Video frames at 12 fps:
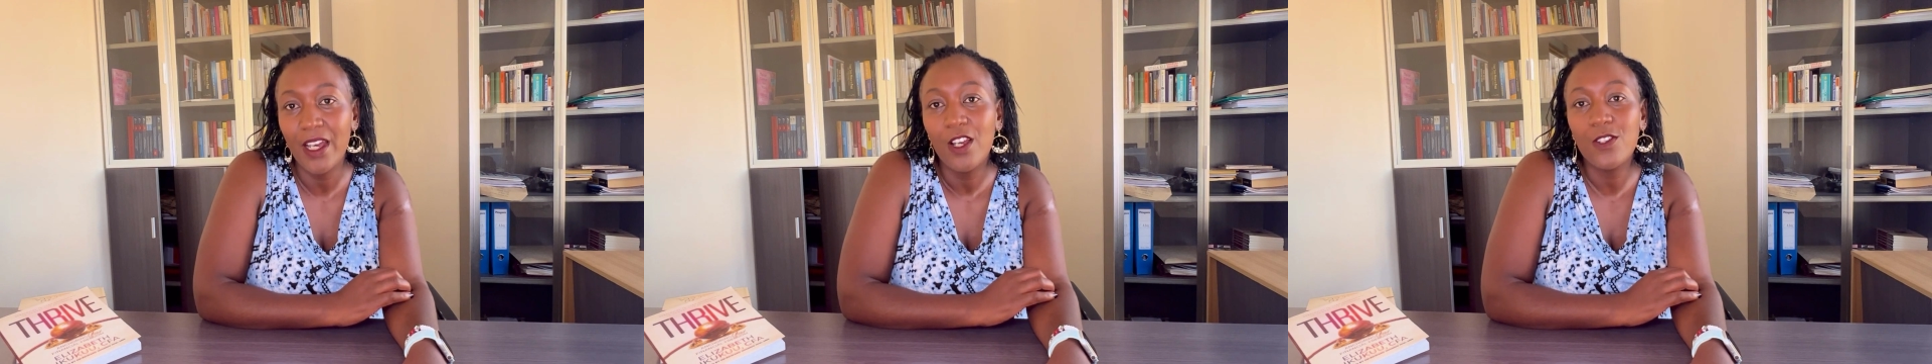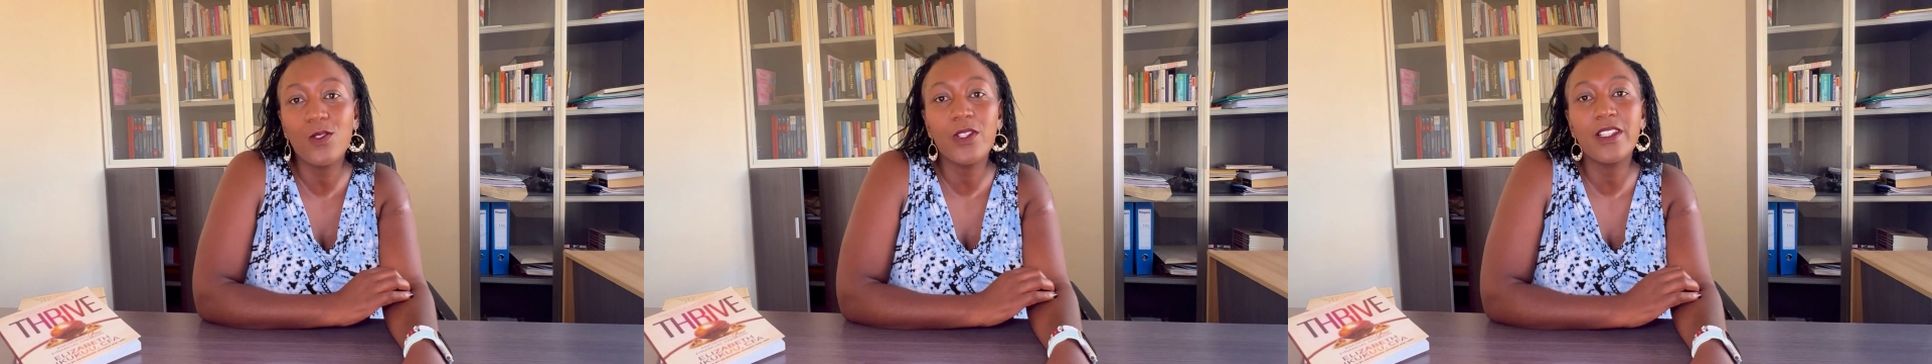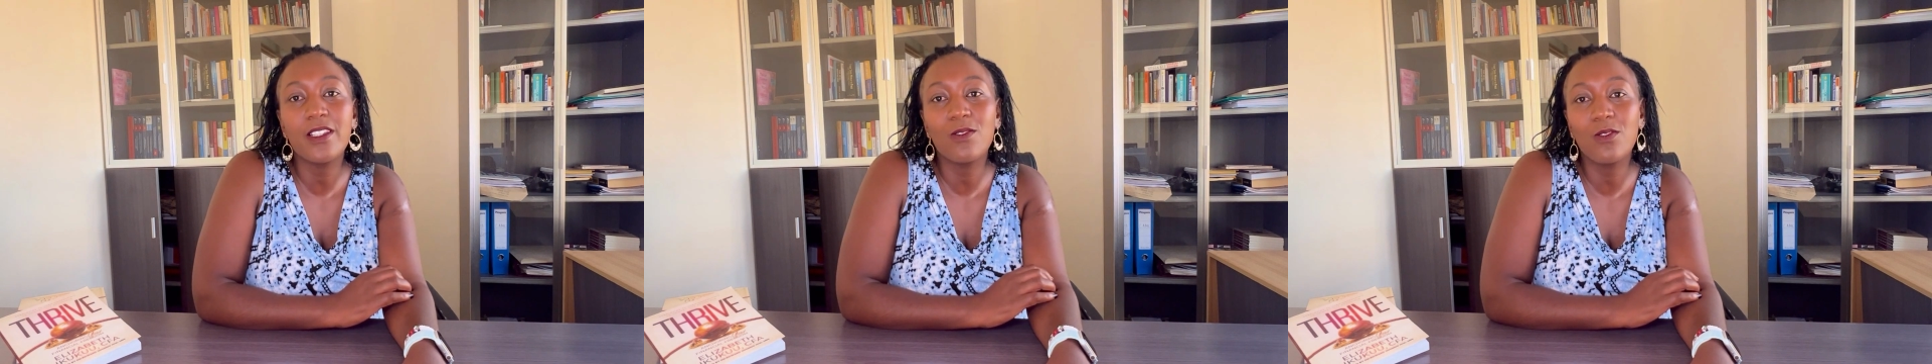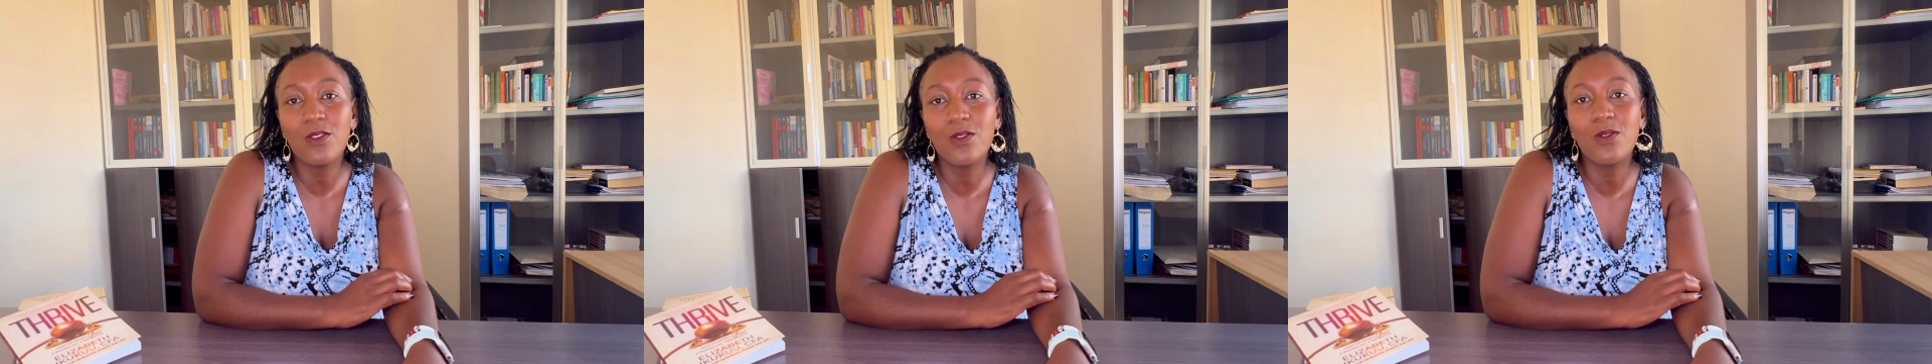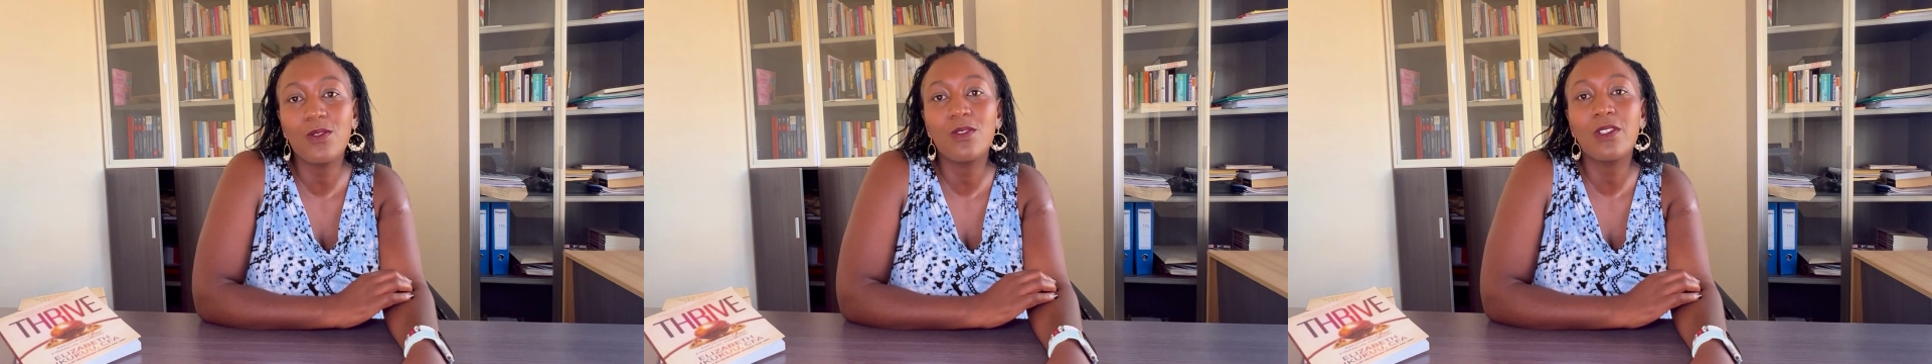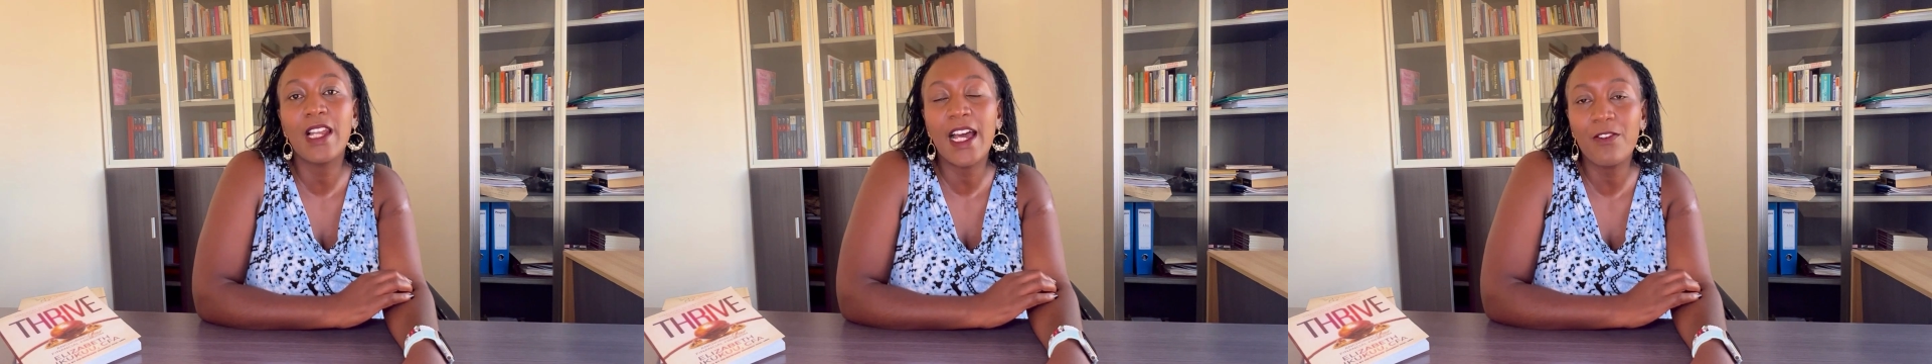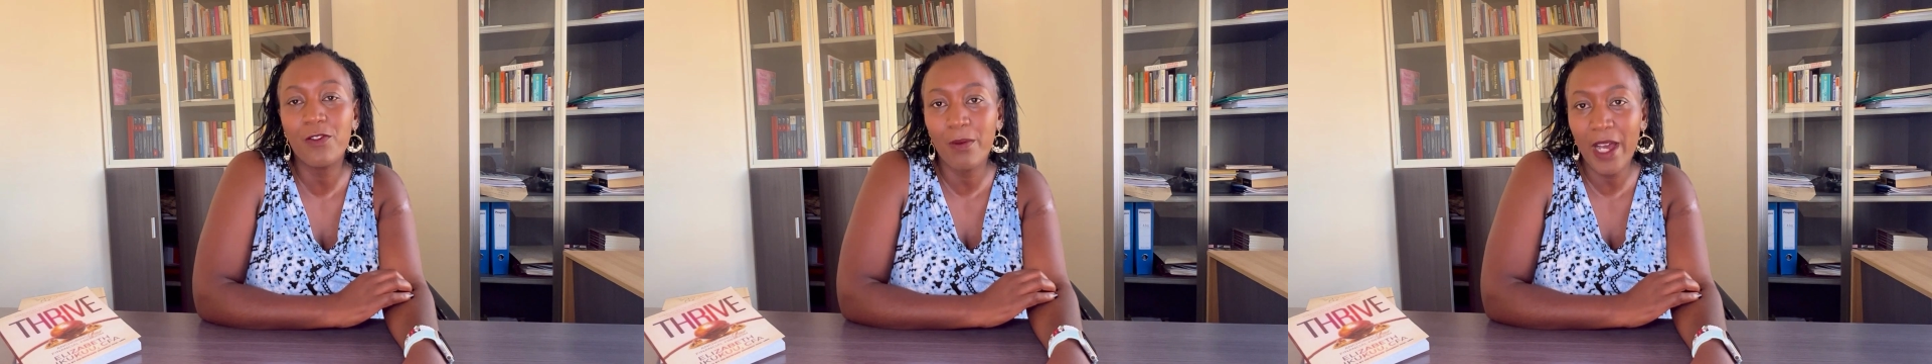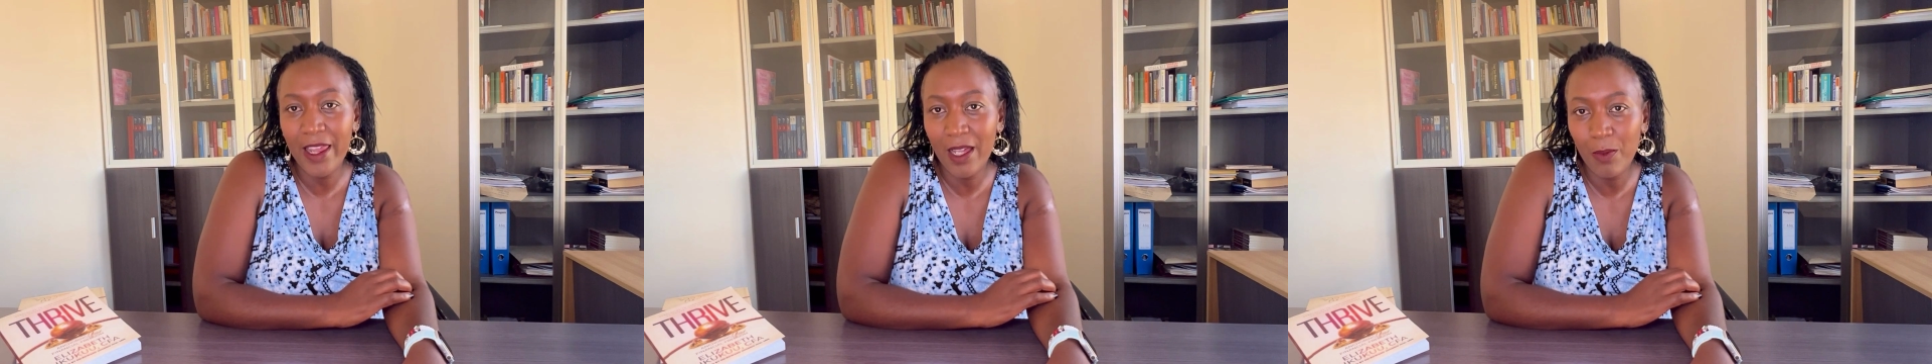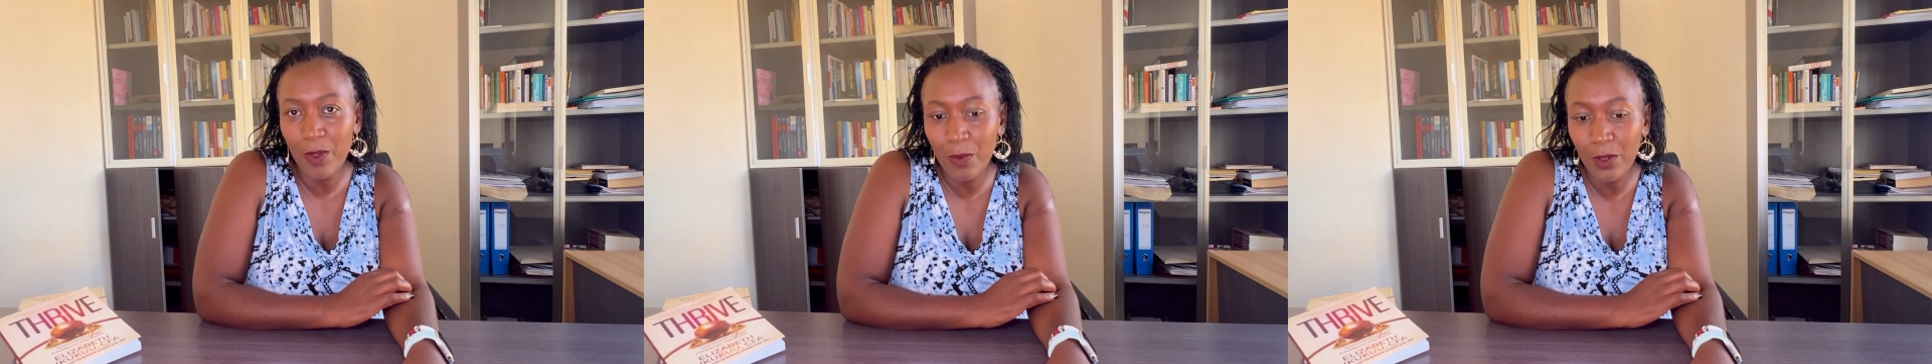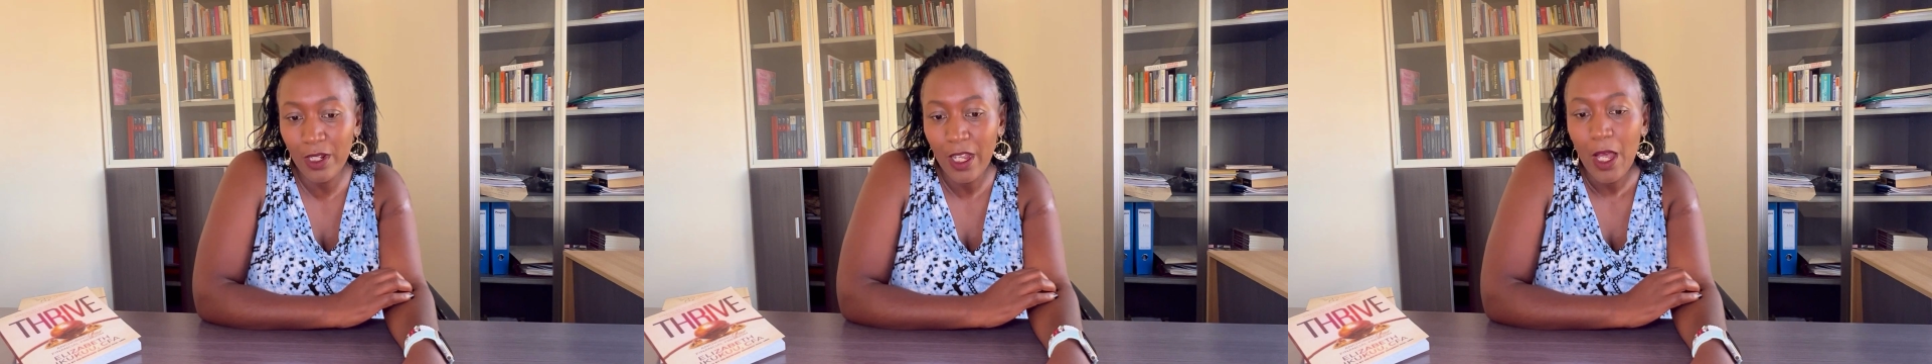So it is good to learn from other people,